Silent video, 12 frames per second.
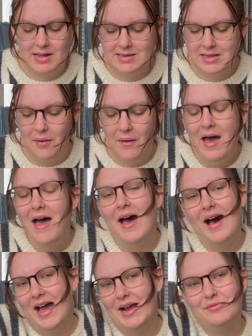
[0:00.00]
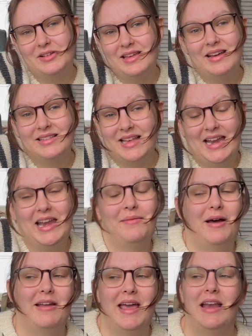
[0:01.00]
So I'm really excited
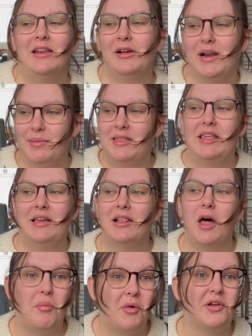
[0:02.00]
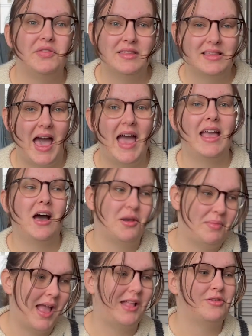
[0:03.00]
about it, and you're going to be seeing a lot more of this guy on
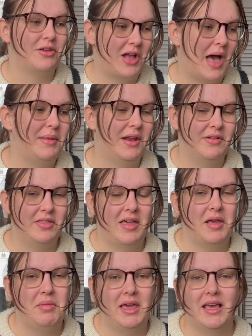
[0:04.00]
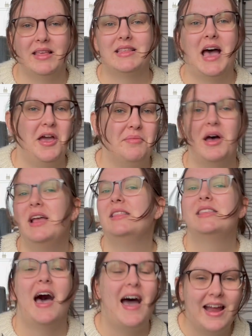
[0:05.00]
my Instagram and everything because I'm
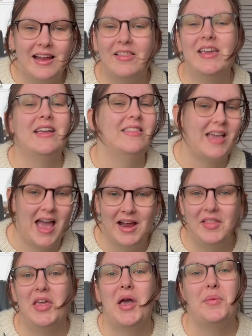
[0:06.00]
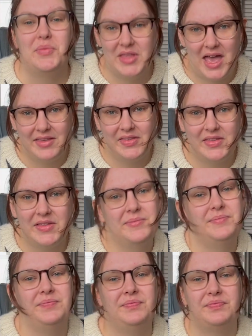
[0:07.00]
entirely obsessed.
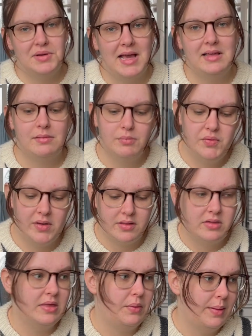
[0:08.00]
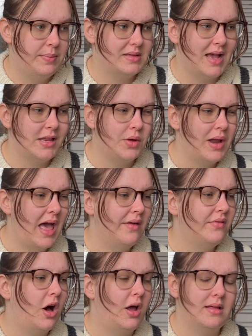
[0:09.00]
Next, moving on to the whips, I don't
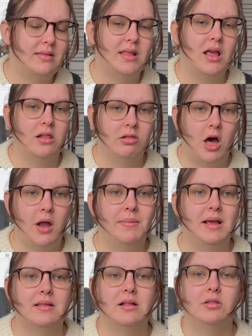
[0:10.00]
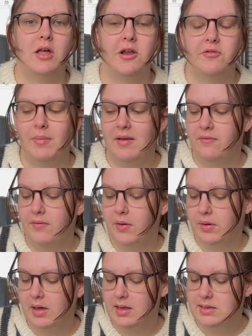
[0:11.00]
have honestly a lot because a lot of my
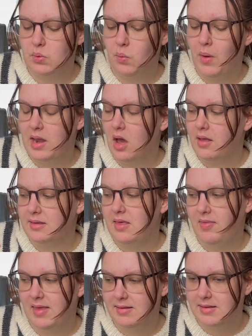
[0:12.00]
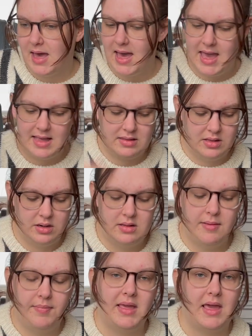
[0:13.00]
focus went onto this guy and to
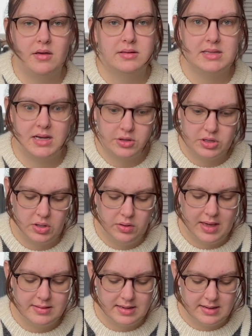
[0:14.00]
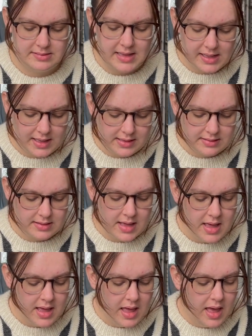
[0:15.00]
something else that I'll show you guys in a second.
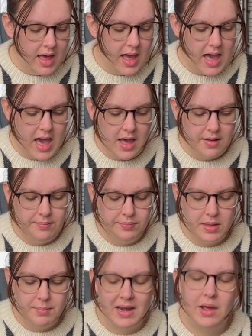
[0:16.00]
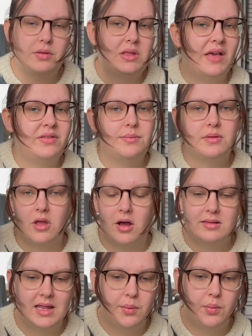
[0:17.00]
But I also have some
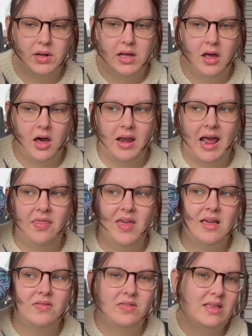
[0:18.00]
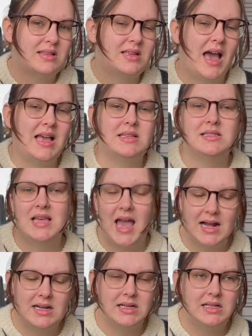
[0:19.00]
socks that I'm working on. I think this guy is
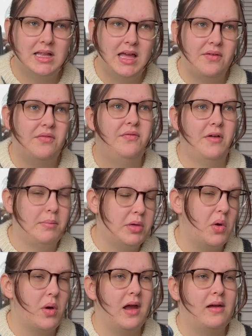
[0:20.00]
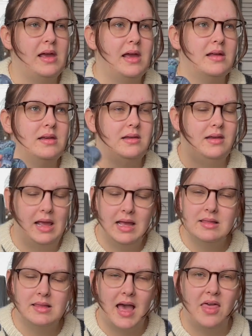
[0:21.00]
technically a February
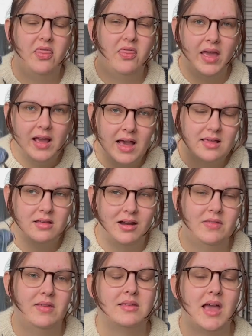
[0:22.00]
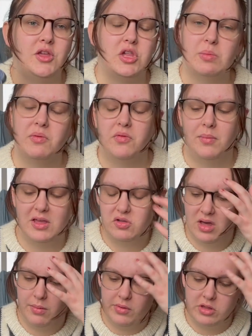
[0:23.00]
knit. I think I started this guy just before my
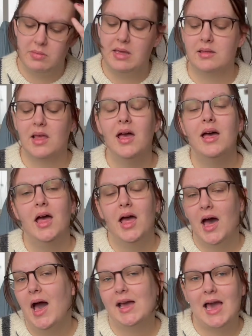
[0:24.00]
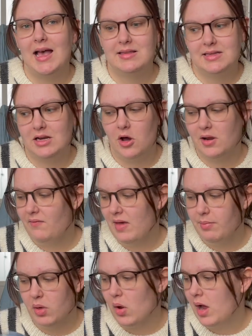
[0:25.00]
trip, which means I casted it on in
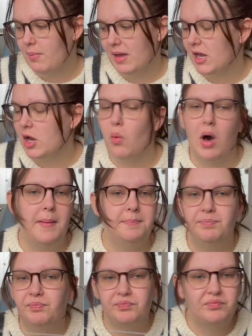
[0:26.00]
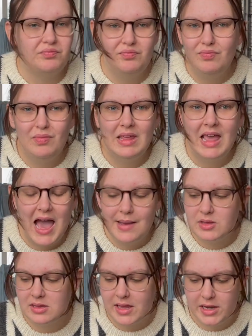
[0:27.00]
February, but you know what? I'm
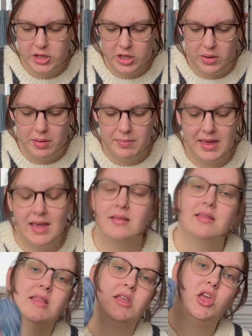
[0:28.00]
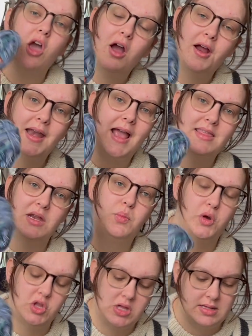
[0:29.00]
just gonna show it because this yarn I did
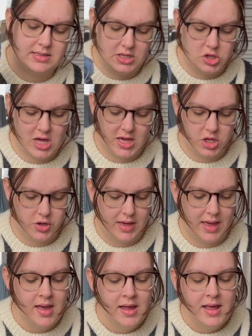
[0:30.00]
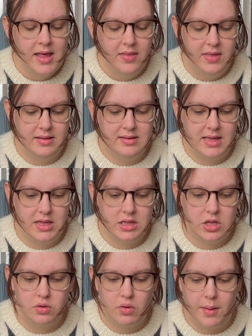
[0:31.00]
purchase in January. This is
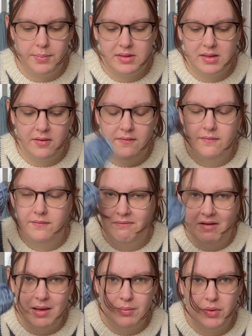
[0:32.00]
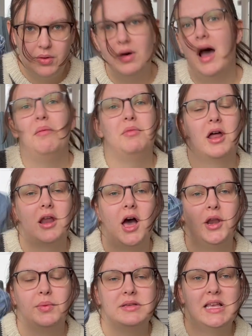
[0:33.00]
Drops Fable. I'm not
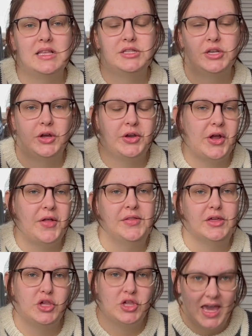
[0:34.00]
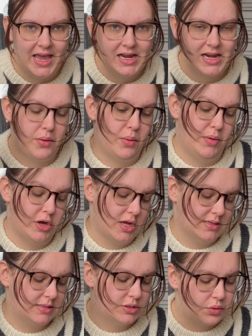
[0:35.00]
100% certain on the shade. I will put it
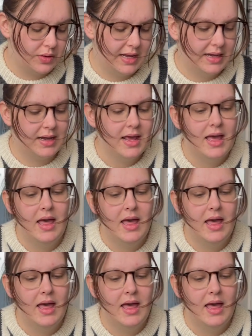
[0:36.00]
on screen.